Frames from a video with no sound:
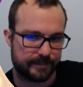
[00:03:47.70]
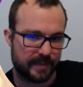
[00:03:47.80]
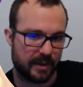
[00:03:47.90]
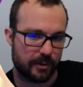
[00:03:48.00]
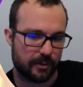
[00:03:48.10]

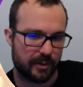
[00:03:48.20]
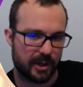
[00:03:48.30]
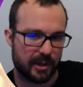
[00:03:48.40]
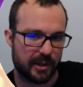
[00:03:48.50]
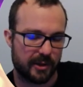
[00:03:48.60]
So
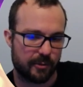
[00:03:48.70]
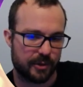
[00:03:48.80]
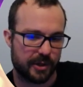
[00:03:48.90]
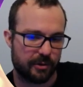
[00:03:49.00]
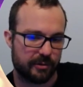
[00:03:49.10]
in this
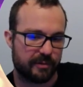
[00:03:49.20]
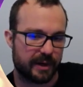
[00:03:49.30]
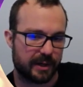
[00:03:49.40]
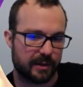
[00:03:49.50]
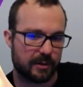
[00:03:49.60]
particular
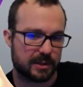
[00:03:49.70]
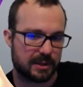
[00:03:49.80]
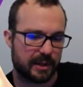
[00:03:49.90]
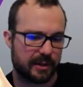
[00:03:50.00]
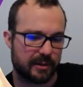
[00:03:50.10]
fight, it looks
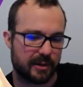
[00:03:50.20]
like,